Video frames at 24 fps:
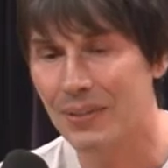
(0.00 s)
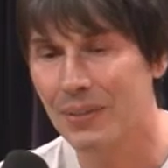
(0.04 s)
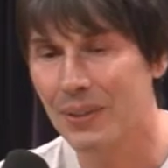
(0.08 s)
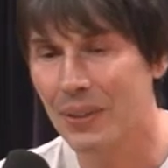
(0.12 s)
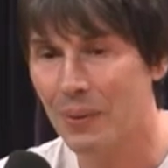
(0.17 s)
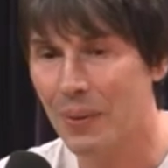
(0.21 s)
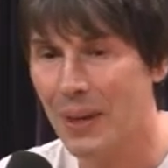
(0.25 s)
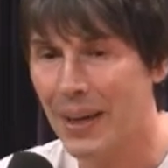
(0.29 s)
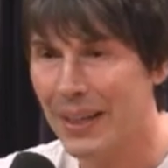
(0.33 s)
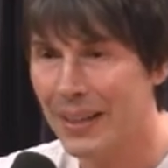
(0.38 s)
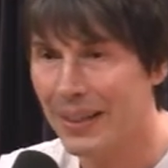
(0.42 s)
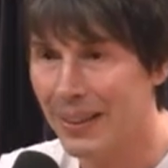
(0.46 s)
of
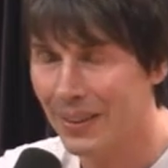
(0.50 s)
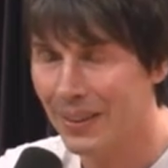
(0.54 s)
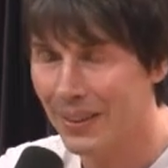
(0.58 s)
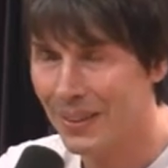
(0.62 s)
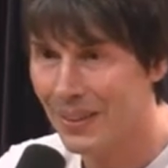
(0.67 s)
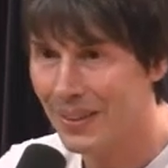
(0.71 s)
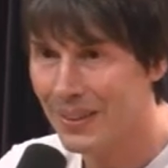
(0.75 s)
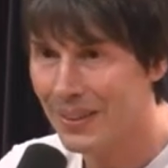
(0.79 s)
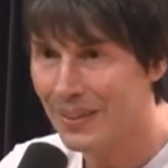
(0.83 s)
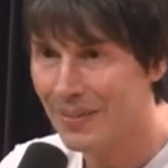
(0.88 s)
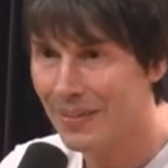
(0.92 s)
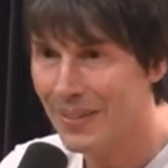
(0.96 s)
the way the
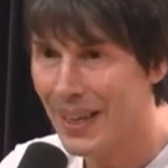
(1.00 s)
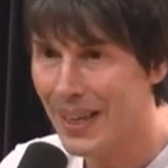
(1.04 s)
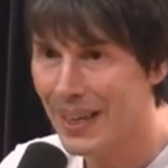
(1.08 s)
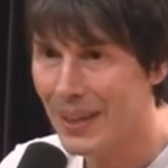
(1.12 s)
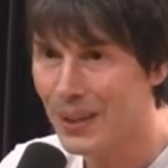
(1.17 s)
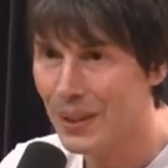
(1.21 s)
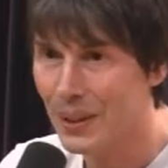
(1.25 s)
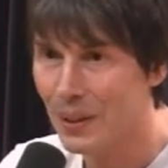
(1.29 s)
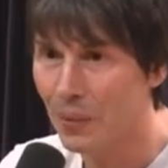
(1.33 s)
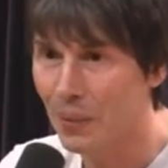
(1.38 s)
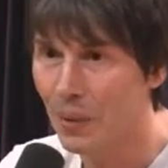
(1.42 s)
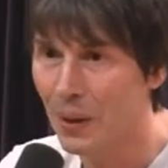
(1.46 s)
laws of
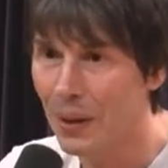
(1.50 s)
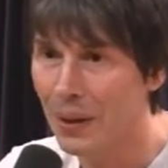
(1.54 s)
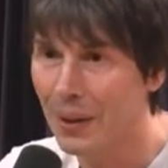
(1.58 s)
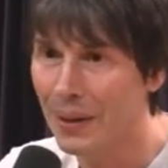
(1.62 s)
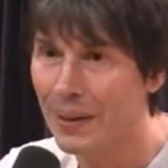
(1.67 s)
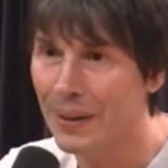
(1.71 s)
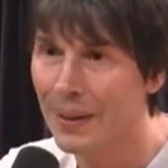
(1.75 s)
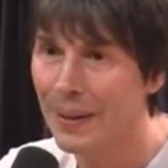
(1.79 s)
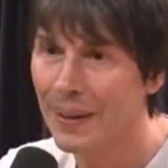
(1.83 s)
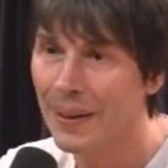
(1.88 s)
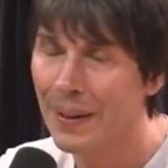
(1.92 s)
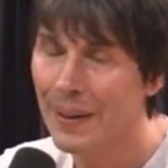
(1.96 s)
nature
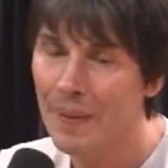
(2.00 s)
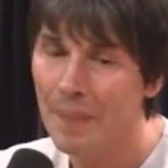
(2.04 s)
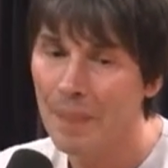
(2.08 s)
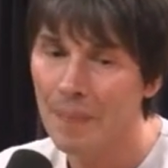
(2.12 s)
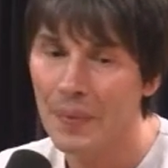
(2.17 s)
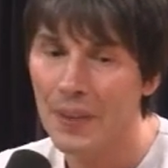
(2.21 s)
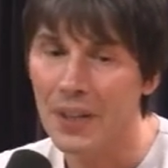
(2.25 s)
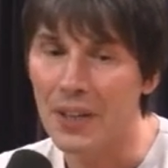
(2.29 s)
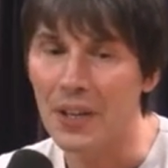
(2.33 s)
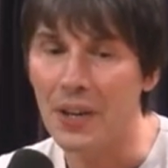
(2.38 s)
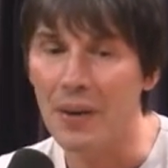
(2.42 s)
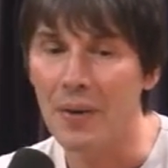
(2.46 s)
work.
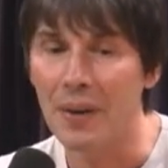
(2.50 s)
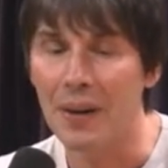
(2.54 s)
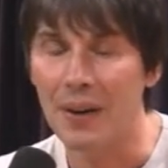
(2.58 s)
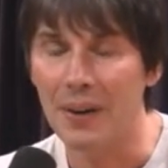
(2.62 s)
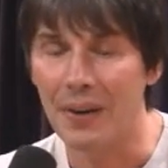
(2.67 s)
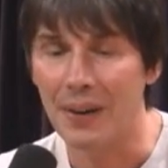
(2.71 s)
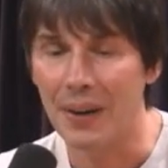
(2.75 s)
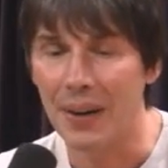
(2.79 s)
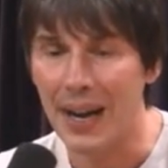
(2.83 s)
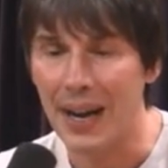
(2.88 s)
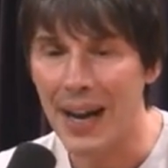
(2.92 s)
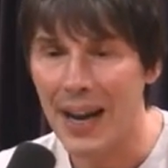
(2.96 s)
You are
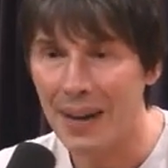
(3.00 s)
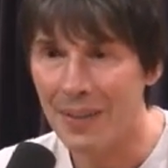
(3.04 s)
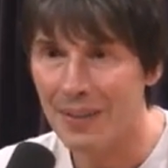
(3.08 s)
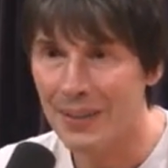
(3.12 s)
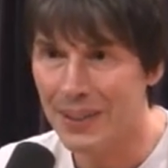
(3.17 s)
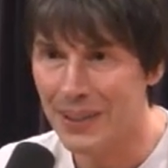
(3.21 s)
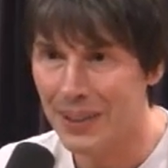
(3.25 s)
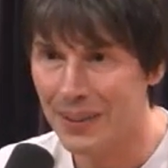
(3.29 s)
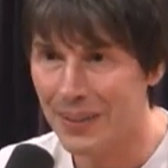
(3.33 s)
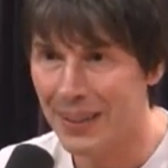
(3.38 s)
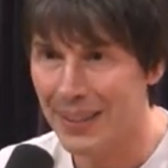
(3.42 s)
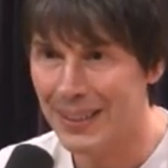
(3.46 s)
allowed
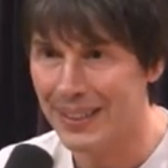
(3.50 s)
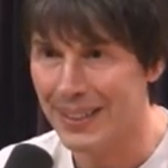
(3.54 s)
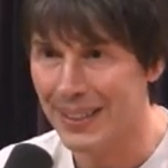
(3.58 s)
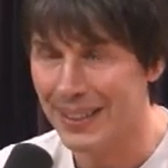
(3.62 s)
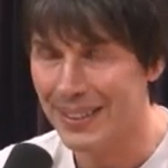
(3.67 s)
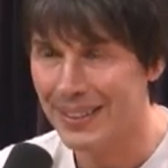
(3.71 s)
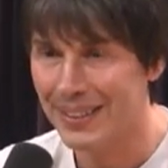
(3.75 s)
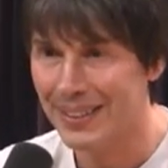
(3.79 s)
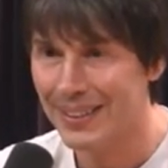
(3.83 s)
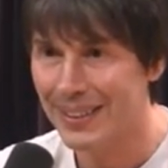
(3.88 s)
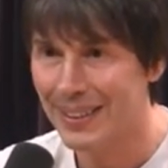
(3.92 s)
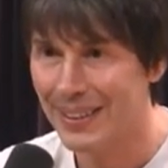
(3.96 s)
to
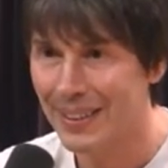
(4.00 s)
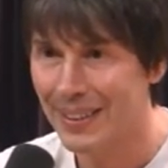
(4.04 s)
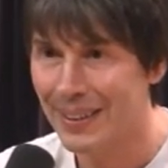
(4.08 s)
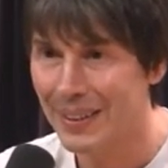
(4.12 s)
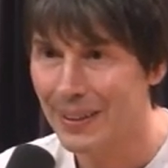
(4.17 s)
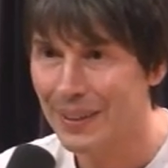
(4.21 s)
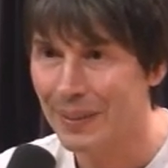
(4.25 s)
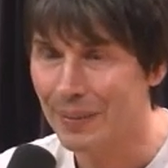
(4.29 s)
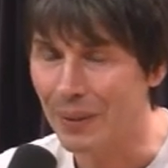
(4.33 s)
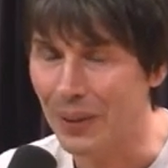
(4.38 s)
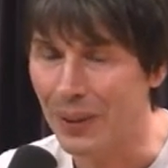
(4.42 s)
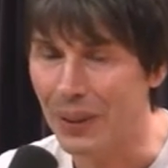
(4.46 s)
exist,
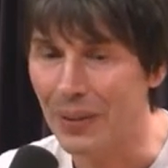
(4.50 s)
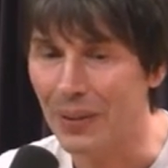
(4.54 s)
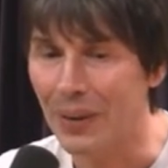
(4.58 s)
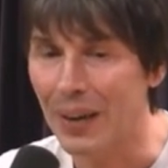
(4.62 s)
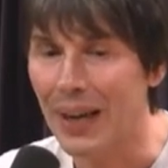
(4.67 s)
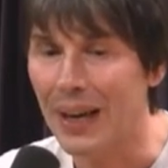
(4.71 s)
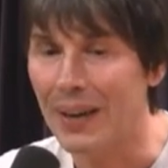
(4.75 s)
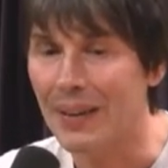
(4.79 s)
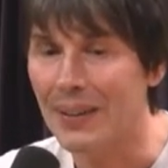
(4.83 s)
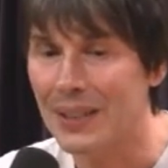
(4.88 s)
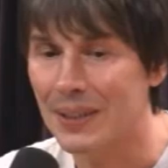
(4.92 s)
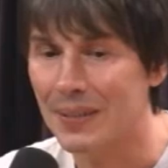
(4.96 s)
but you're
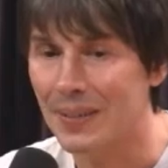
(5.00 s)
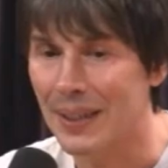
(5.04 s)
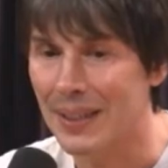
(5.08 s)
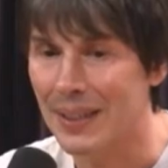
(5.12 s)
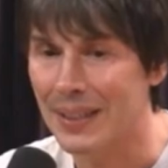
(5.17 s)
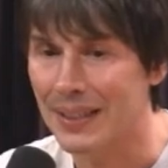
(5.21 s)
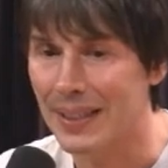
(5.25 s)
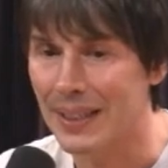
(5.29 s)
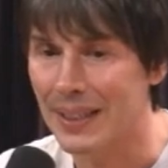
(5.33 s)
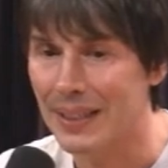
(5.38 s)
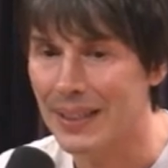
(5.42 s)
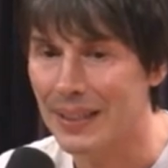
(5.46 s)
allowed to
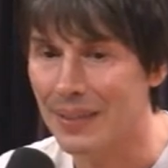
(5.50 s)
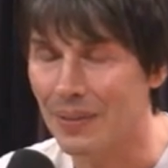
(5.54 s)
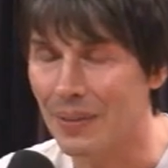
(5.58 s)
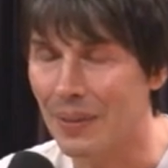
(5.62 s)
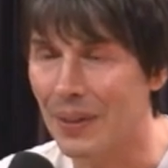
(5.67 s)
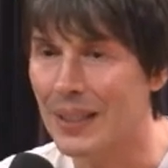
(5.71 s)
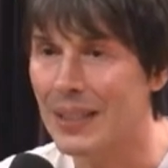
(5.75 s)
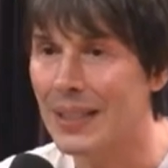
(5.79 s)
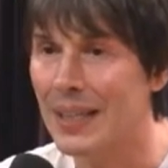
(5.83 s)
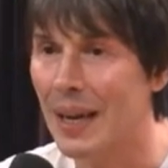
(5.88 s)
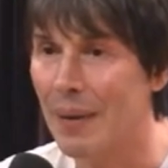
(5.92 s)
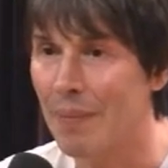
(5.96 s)
exist for
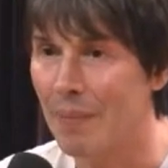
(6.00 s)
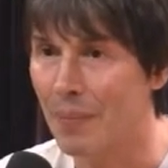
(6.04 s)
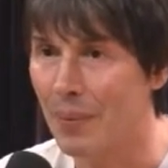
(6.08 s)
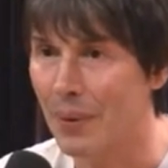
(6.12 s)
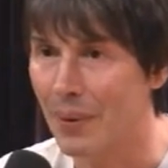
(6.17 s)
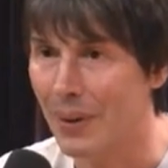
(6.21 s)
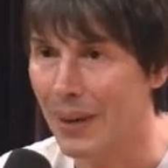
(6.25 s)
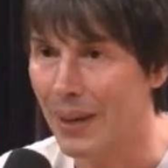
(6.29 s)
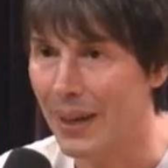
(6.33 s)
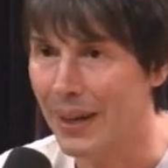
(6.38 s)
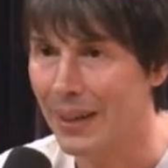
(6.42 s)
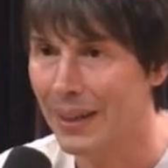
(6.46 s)
a
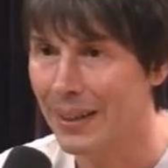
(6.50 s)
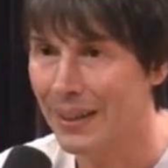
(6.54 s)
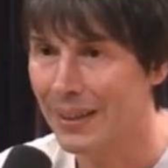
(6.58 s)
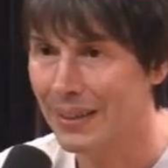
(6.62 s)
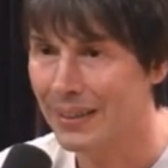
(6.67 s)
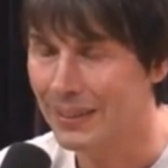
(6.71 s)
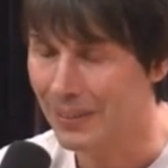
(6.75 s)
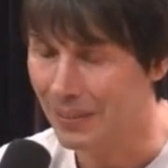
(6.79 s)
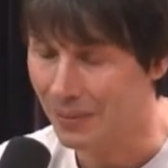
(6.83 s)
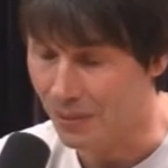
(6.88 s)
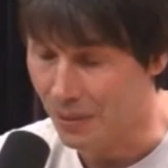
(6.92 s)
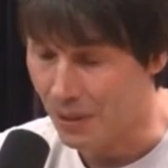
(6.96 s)
temporary
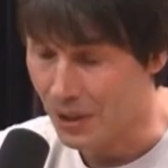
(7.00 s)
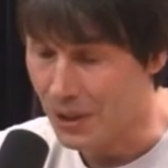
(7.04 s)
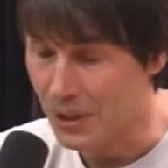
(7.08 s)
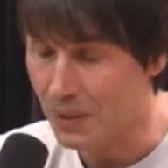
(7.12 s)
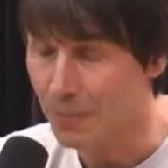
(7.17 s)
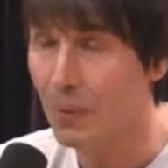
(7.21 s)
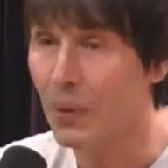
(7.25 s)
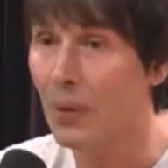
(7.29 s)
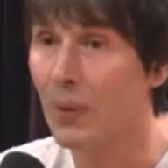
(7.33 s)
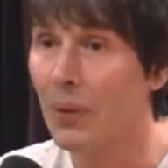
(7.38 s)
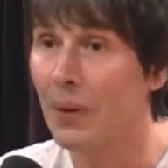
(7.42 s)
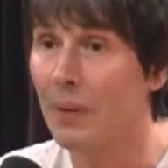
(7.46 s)
or for a
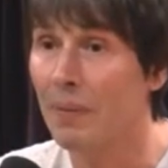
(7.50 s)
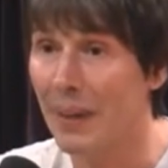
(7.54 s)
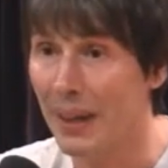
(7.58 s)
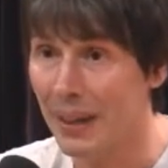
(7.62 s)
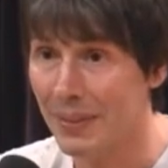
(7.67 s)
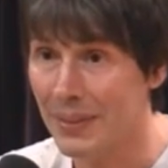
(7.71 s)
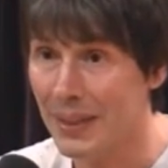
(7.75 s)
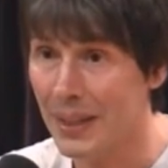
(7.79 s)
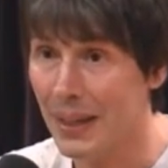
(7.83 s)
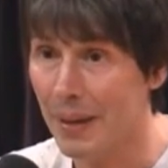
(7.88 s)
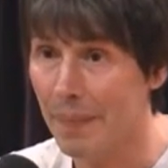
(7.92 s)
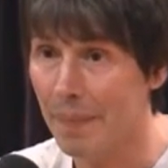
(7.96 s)
small amount
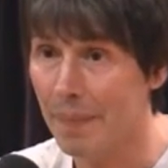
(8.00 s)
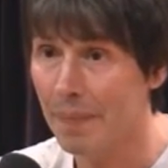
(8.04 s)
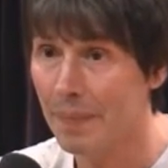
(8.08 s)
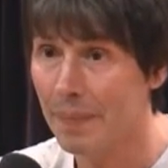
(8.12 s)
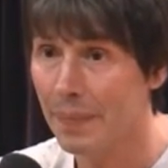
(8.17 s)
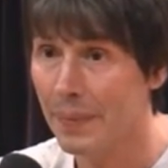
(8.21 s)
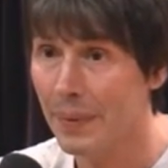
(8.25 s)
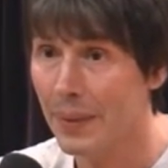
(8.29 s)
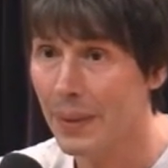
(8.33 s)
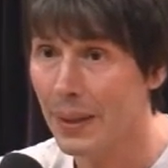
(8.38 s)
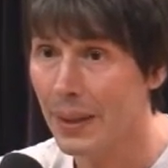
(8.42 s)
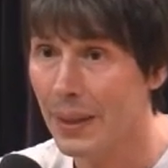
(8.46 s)
of time
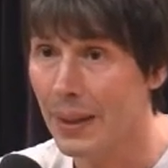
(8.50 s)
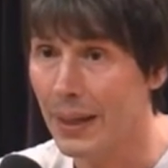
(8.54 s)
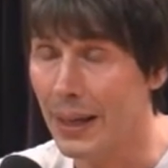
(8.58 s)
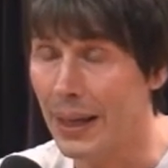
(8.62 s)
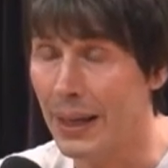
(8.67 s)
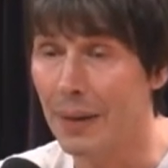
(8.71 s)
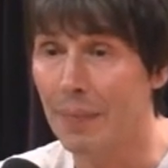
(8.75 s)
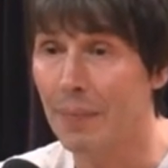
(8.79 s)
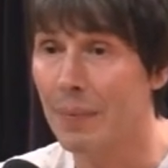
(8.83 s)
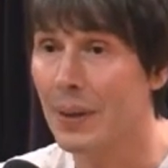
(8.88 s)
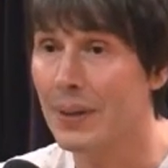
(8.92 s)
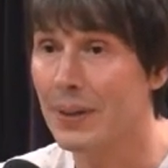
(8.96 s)

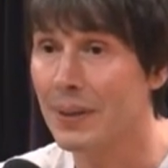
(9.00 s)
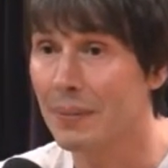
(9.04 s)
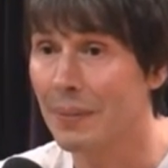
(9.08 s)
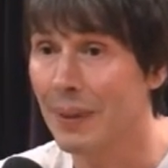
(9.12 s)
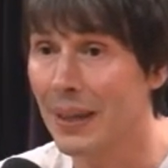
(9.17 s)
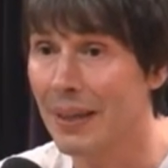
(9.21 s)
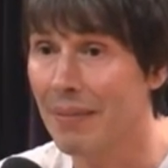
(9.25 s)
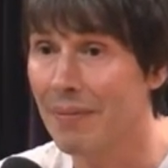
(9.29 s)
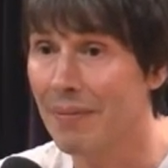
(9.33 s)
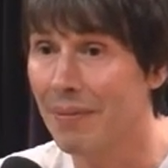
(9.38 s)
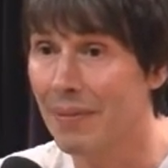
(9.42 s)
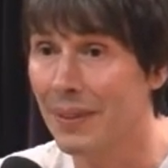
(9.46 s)
in a
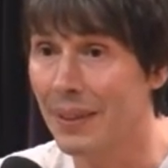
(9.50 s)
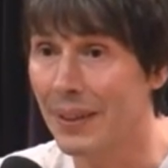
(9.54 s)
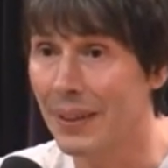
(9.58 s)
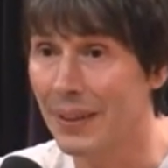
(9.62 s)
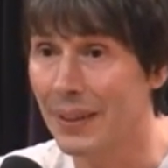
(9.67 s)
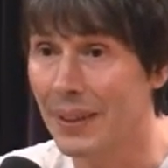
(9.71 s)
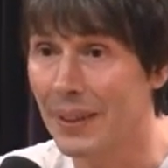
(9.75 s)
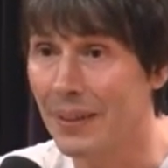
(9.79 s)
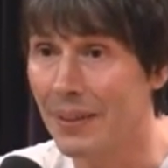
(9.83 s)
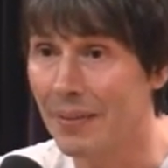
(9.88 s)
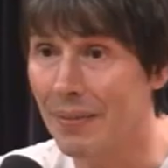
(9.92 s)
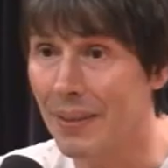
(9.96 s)
possibly infinite
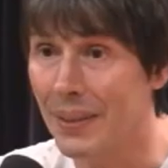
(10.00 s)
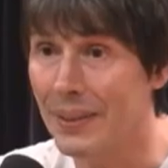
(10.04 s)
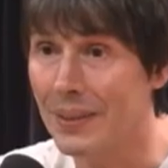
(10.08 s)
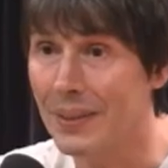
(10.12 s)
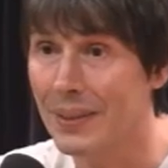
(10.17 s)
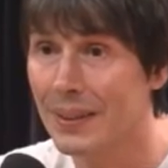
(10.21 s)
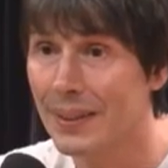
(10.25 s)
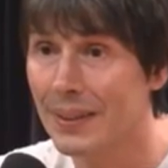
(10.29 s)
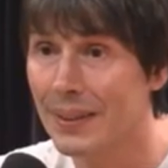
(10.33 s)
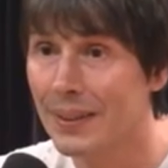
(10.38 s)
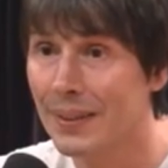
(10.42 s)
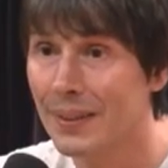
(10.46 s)

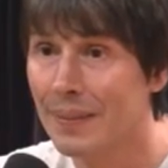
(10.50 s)
universe.